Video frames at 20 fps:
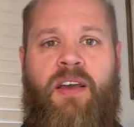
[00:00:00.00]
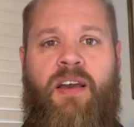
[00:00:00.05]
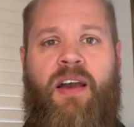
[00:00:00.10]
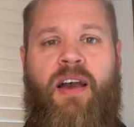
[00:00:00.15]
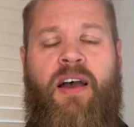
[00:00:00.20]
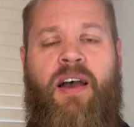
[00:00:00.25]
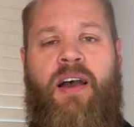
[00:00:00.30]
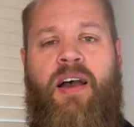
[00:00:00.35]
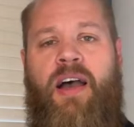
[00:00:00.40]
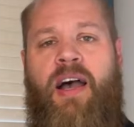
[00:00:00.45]

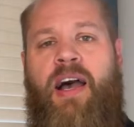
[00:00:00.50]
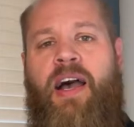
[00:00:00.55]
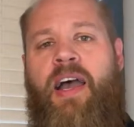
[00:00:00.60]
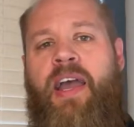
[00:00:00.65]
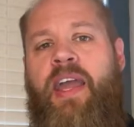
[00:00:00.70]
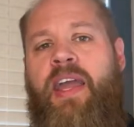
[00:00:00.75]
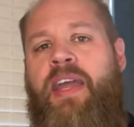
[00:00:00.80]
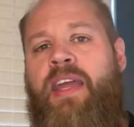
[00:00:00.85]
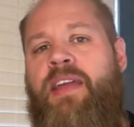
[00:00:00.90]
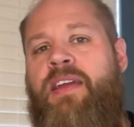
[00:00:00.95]
uh,
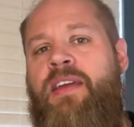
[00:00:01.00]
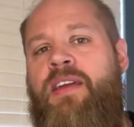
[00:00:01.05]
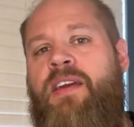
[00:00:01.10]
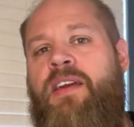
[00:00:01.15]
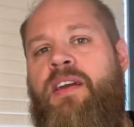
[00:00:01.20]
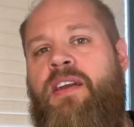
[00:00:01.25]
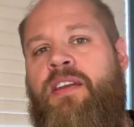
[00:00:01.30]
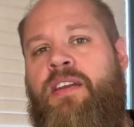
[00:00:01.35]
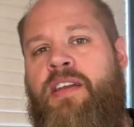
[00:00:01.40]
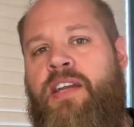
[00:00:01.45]
I
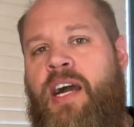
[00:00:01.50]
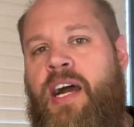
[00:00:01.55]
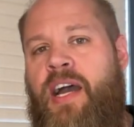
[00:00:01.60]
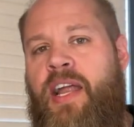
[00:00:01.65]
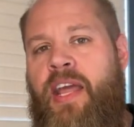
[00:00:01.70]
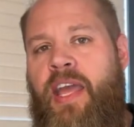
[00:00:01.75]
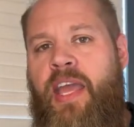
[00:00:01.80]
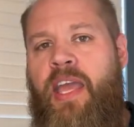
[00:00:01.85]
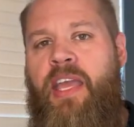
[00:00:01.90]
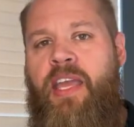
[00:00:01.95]

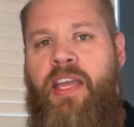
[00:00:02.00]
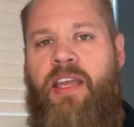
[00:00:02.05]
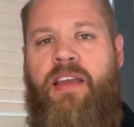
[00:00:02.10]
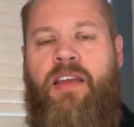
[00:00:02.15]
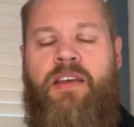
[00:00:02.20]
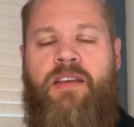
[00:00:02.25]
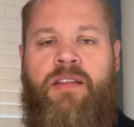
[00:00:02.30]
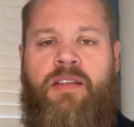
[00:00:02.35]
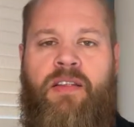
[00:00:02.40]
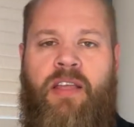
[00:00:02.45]
got a
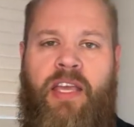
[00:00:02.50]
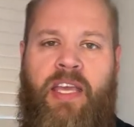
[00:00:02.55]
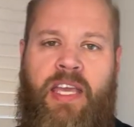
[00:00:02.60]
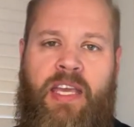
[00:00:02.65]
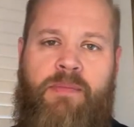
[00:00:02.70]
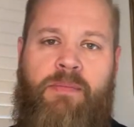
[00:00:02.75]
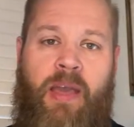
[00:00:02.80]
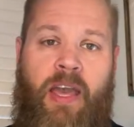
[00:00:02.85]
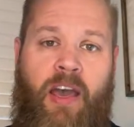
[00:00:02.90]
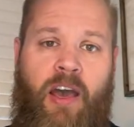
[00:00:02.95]

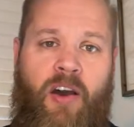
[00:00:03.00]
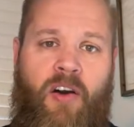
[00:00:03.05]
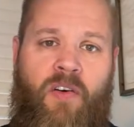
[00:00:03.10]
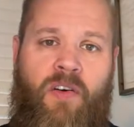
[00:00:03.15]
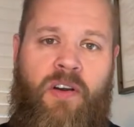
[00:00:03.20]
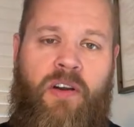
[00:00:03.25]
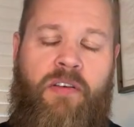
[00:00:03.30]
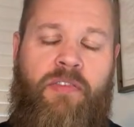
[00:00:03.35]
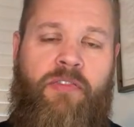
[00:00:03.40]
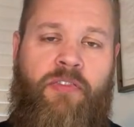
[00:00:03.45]

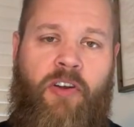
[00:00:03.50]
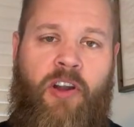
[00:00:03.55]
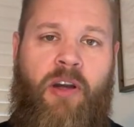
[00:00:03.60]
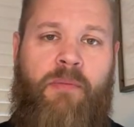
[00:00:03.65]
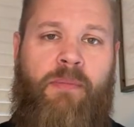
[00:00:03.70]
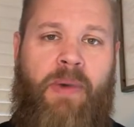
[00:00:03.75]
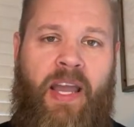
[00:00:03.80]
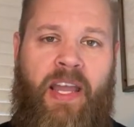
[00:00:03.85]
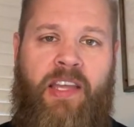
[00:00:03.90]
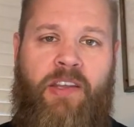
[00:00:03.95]
email from
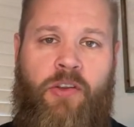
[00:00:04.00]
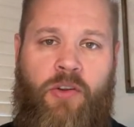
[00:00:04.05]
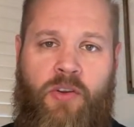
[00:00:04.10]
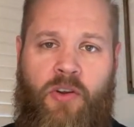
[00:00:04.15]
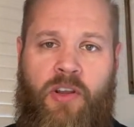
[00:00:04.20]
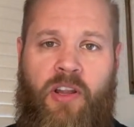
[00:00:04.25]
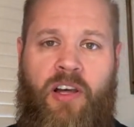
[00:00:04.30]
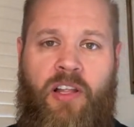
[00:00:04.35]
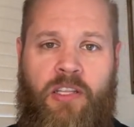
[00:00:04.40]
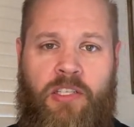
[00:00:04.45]
my
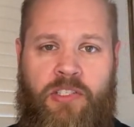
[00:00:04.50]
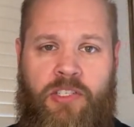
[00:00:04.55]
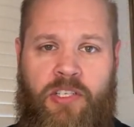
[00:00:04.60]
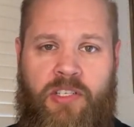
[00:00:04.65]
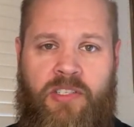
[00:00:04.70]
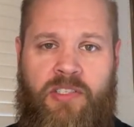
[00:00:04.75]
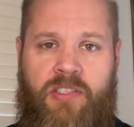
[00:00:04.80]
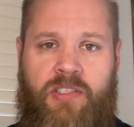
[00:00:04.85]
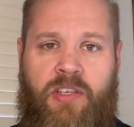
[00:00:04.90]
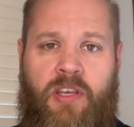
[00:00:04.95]

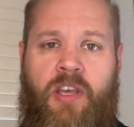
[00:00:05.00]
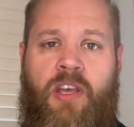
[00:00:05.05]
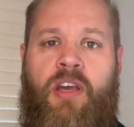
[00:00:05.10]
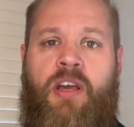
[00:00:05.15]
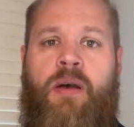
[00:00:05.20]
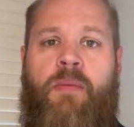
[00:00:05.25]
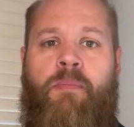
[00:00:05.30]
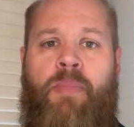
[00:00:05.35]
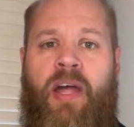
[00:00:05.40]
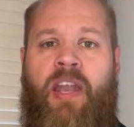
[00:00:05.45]
endocrinologist.
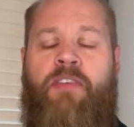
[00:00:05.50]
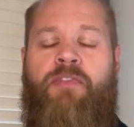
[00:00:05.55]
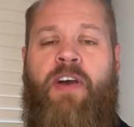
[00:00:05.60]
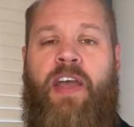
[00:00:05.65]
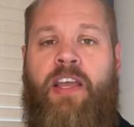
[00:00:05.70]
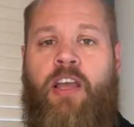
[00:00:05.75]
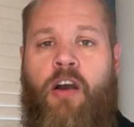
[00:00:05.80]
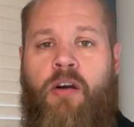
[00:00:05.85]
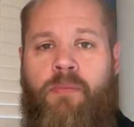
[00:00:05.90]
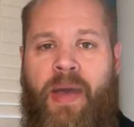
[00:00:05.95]
But if I
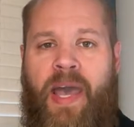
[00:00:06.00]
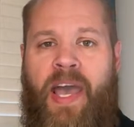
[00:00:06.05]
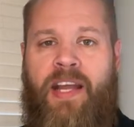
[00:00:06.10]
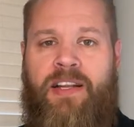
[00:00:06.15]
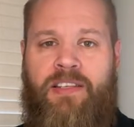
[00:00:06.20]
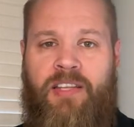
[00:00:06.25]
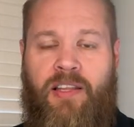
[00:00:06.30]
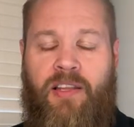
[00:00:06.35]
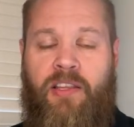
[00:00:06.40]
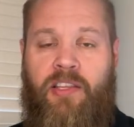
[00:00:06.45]
go back
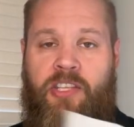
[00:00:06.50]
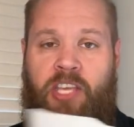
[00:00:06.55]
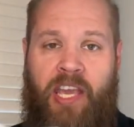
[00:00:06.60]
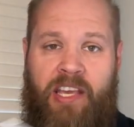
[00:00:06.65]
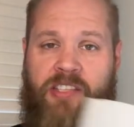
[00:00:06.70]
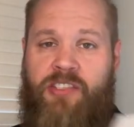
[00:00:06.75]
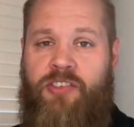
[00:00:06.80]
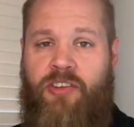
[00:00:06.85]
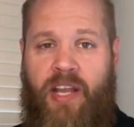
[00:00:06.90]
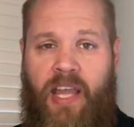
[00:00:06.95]
to
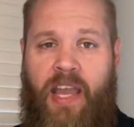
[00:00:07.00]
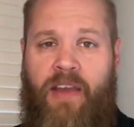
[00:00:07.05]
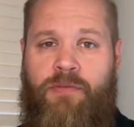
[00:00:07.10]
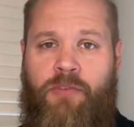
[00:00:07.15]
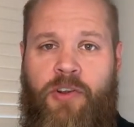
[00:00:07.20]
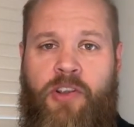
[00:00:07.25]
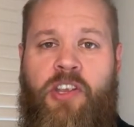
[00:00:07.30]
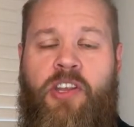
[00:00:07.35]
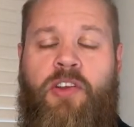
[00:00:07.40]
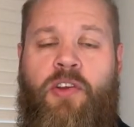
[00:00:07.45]
yesterday
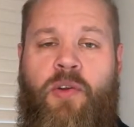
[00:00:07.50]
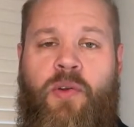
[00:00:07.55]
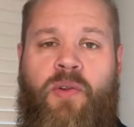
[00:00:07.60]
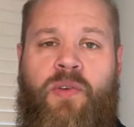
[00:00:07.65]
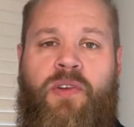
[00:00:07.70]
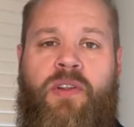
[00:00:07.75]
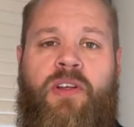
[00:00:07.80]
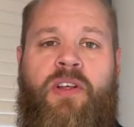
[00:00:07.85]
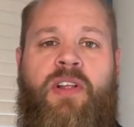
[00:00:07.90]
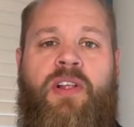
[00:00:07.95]

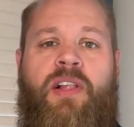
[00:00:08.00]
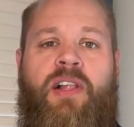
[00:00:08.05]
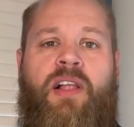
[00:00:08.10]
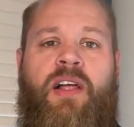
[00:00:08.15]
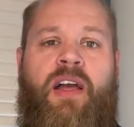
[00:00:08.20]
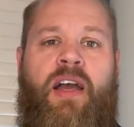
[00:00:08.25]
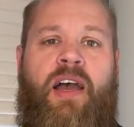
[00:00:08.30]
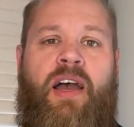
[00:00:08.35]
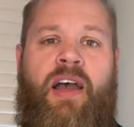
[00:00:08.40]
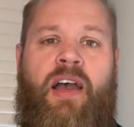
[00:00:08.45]
afternoon,
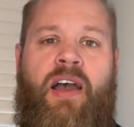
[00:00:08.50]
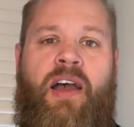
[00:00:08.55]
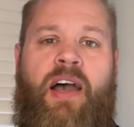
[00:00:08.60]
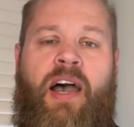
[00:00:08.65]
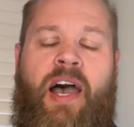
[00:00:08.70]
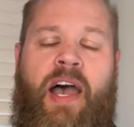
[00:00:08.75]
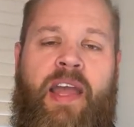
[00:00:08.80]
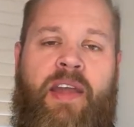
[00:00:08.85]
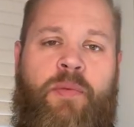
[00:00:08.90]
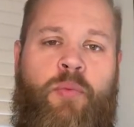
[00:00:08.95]
uh,
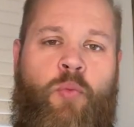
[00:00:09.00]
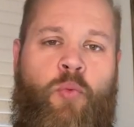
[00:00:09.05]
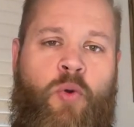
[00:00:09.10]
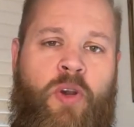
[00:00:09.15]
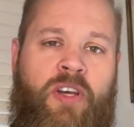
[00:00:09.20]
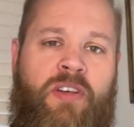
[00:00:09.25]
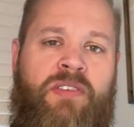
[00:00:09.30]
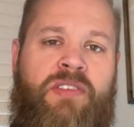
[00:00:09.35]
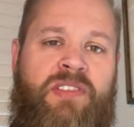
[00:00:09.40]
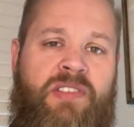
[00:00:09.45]
I
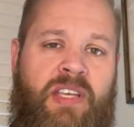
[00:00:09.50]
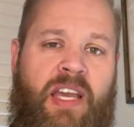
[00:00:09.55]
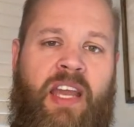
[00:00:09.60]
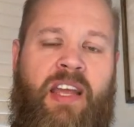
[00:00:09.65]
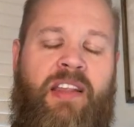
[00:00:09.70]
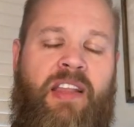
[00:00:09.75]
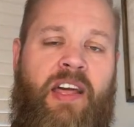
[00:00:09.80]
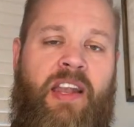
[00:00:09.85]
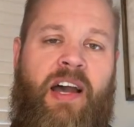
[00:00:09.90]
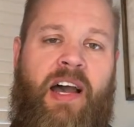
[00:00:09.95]
will say
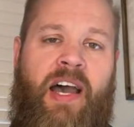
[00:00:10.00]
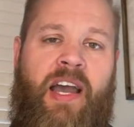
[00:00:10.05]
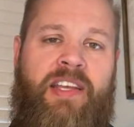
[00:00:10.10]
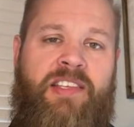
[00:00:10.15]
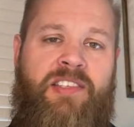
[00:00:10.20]
that I